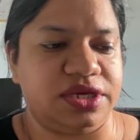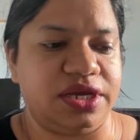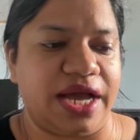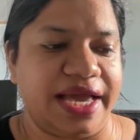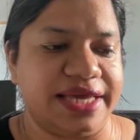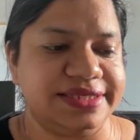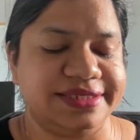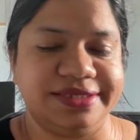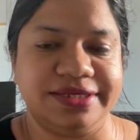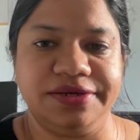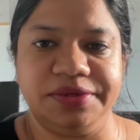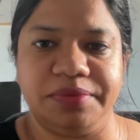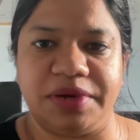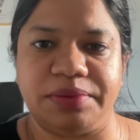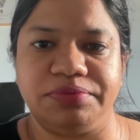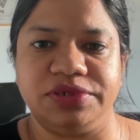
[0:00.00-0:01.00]
I still
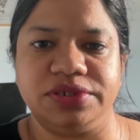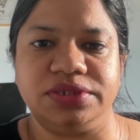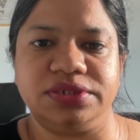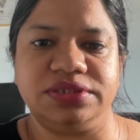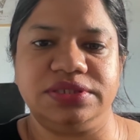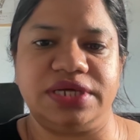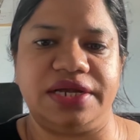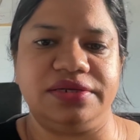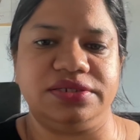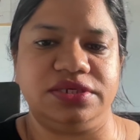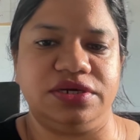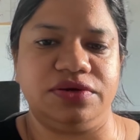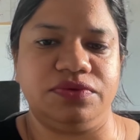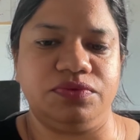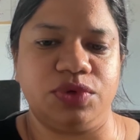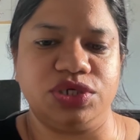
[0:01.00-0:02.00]
remember that
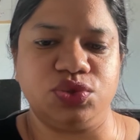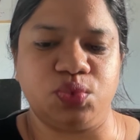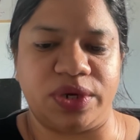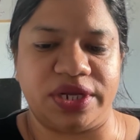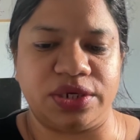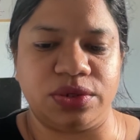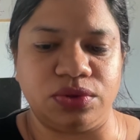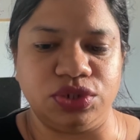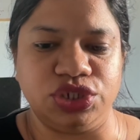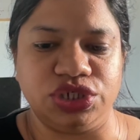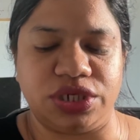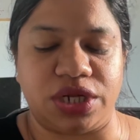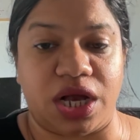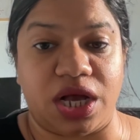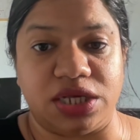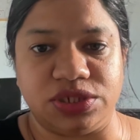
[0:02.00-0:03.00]
there was one question
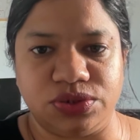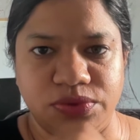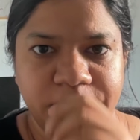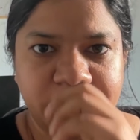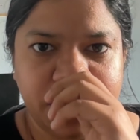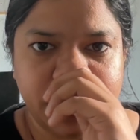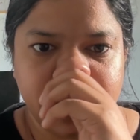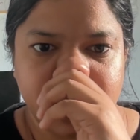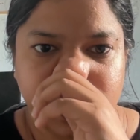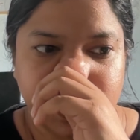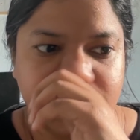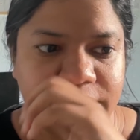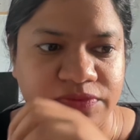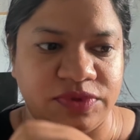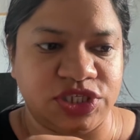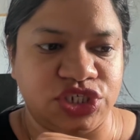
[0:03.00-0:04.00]
asked to me
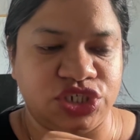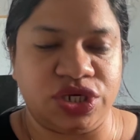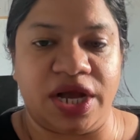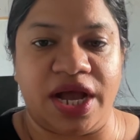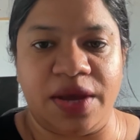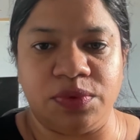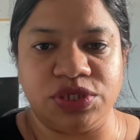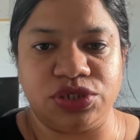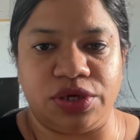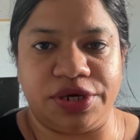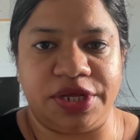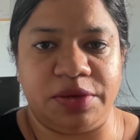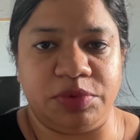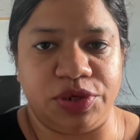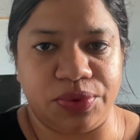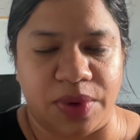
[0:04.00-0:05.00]
which I was not
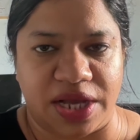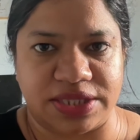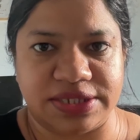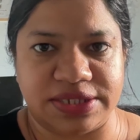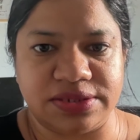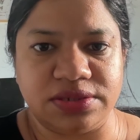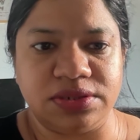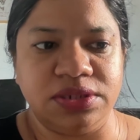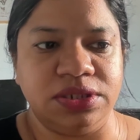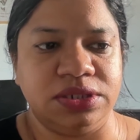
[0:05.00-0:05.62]
able to answer.